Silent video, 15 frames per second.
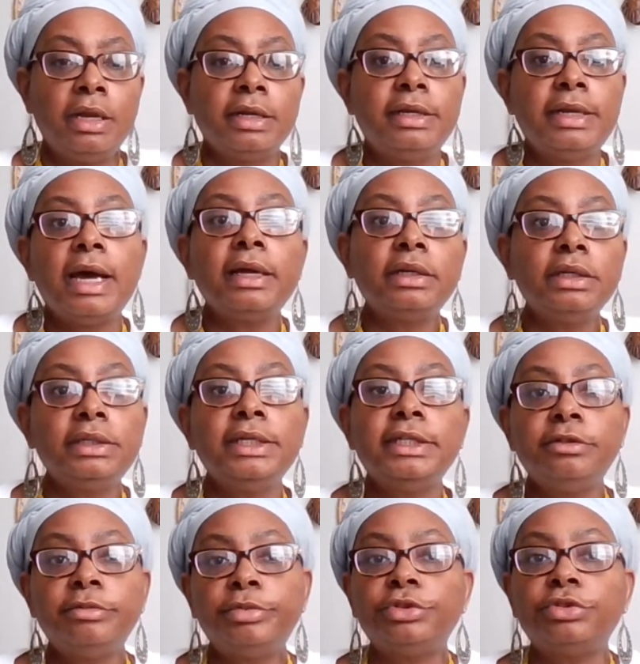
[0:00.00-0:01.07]
The doctor
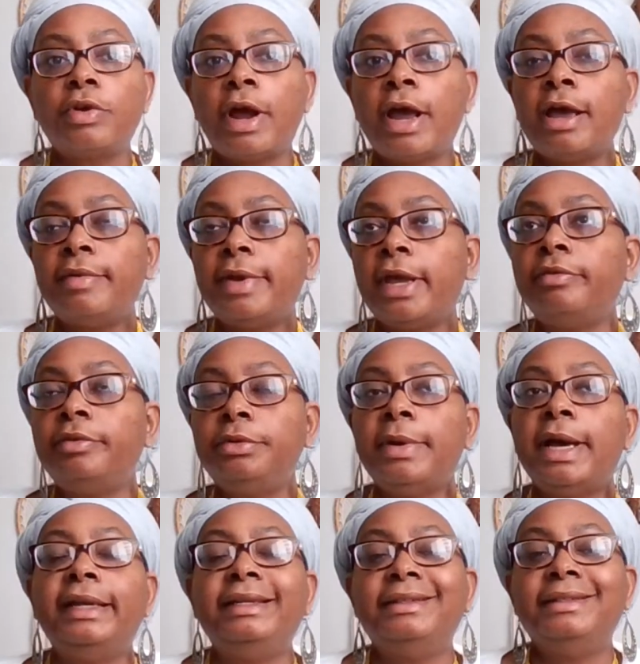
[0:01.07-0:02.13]
doesn't prescribe
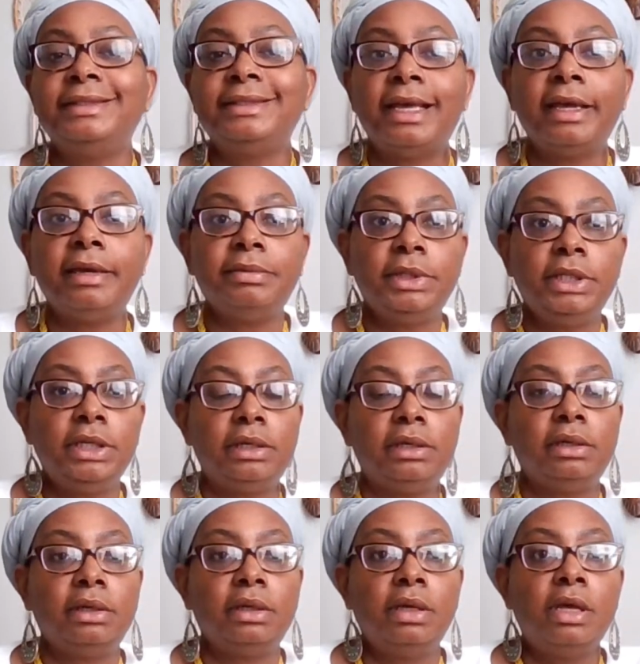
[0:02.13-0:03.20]
everybody the same
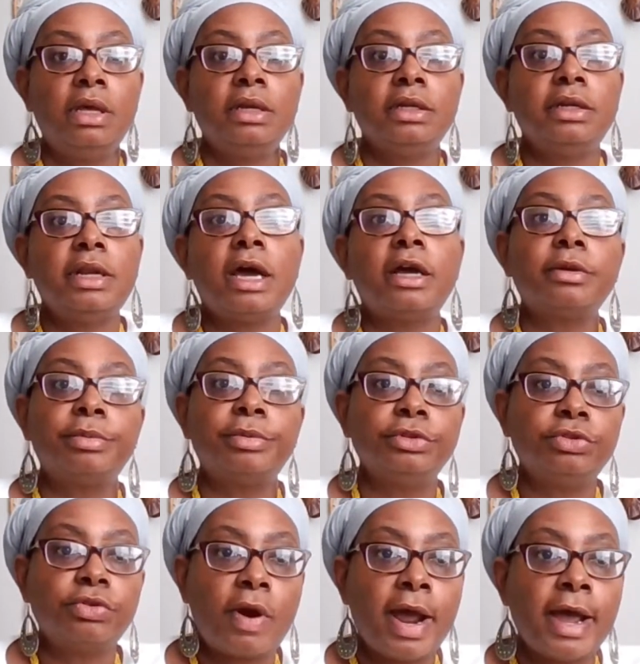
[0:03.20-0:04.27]
thing. The doctor
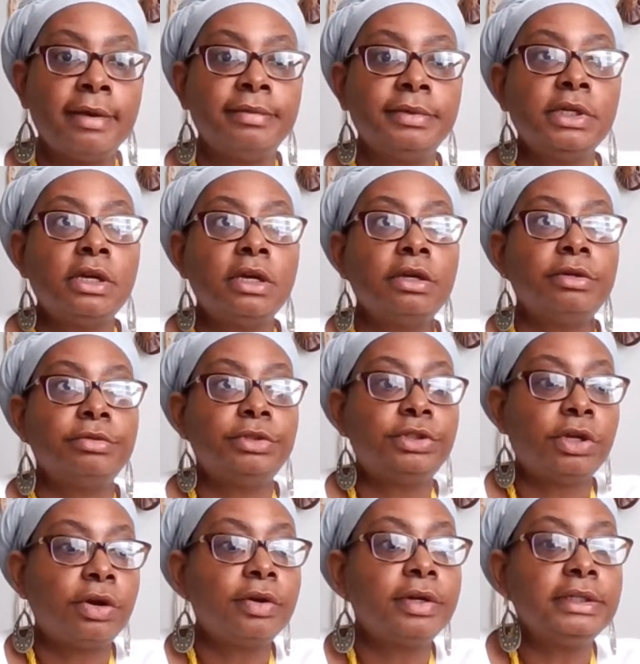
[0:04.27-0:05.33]
prescribes
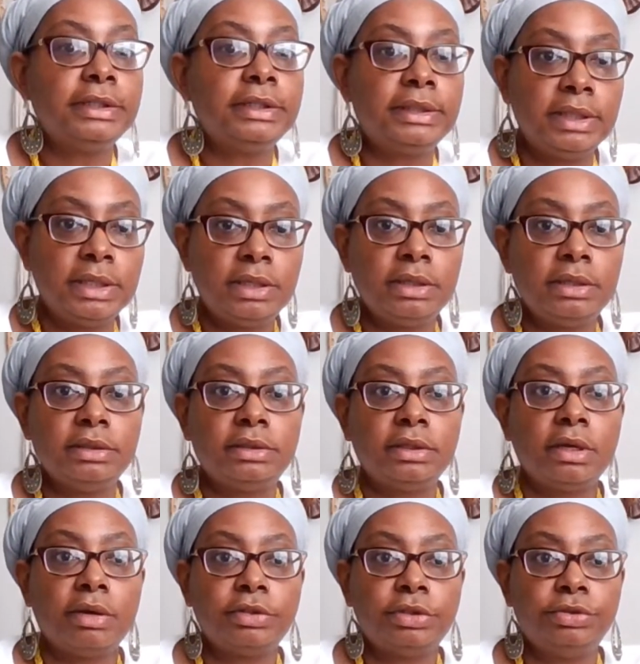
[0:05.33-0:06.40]
certain
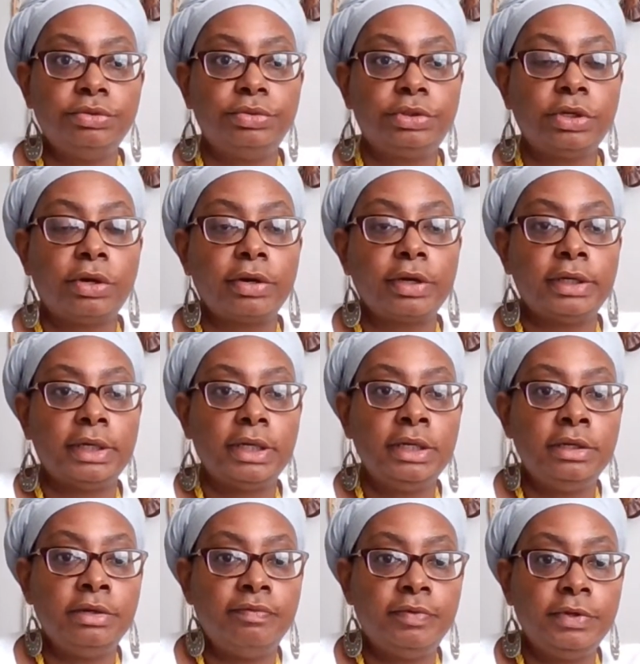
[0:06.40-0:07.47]
things to certain
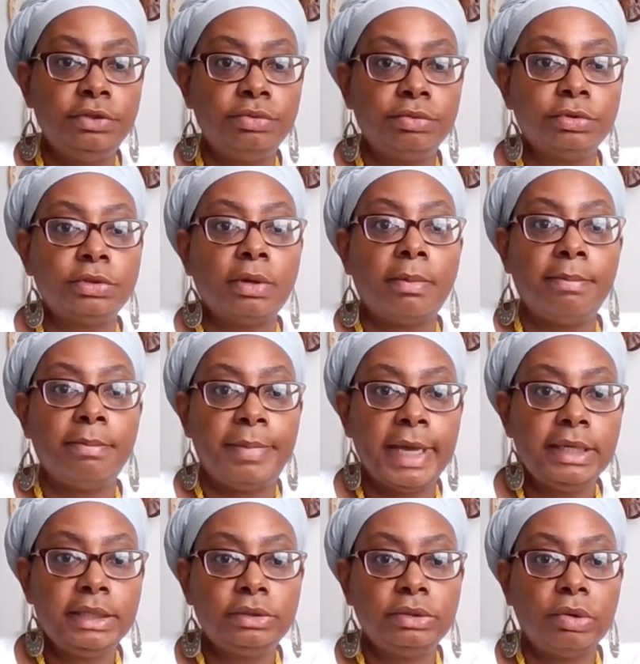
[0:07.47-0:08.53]
individuals
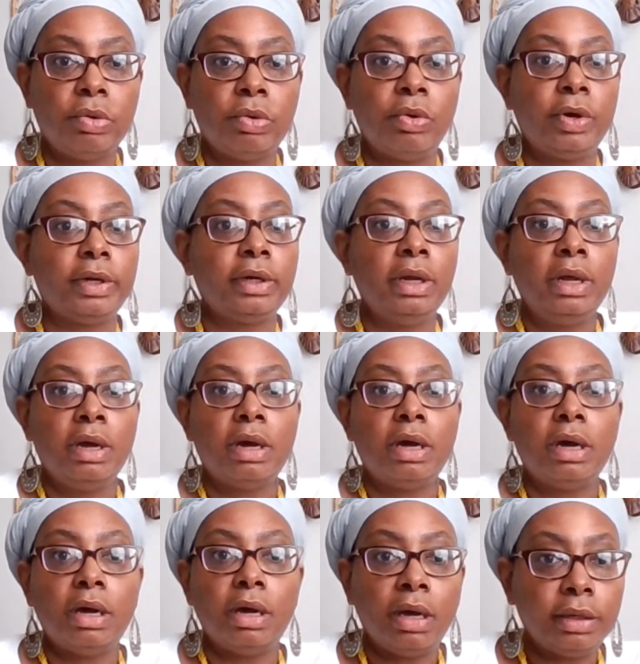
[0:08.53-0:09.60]
based on
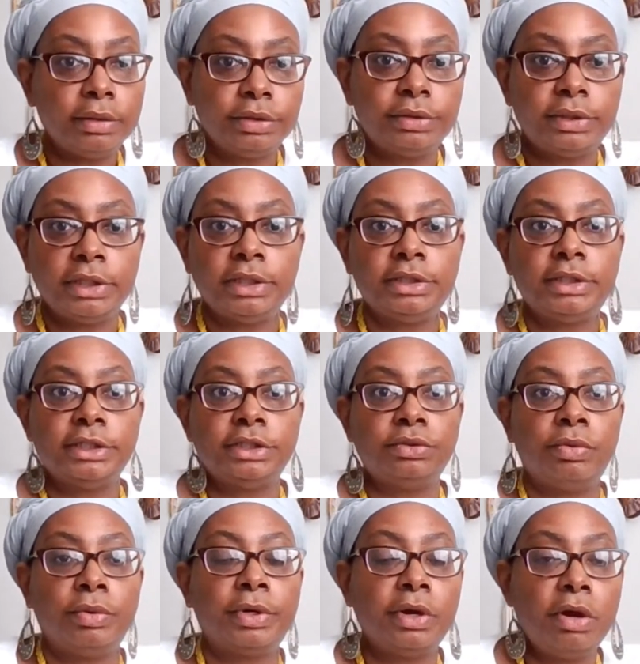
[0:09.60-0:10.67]
other things that's
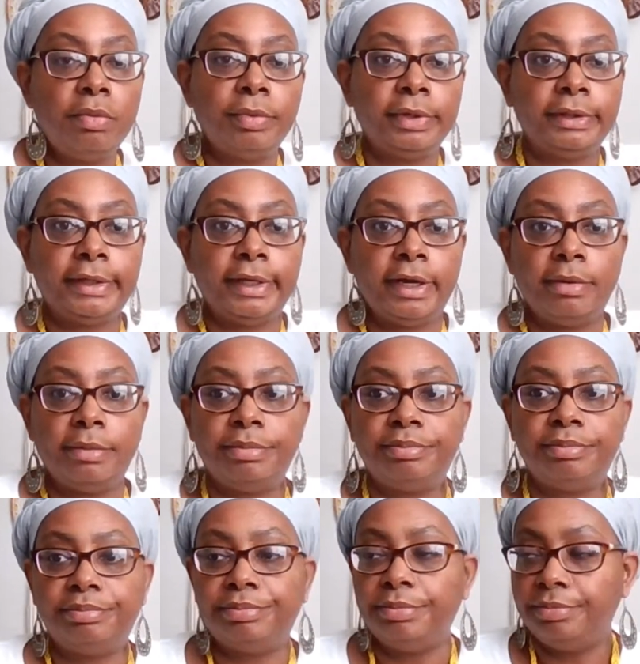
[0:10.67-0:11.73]
going on with their
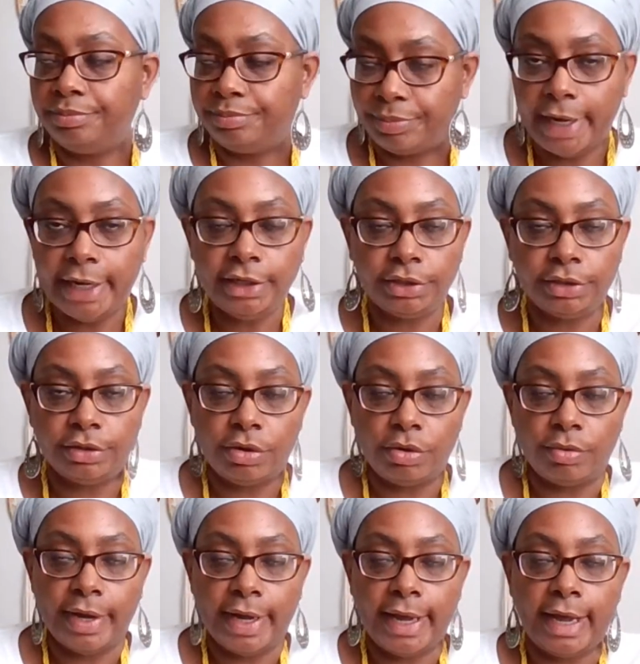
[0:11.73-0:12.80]
patient
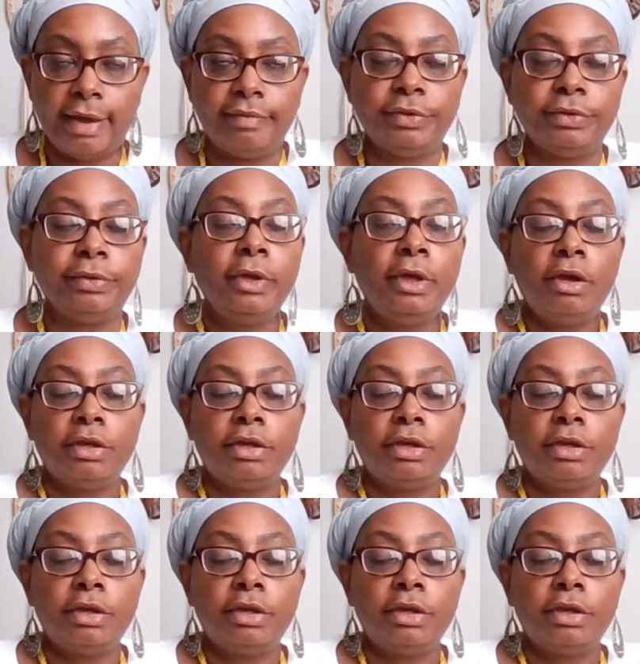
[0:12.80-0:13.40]
or what have you,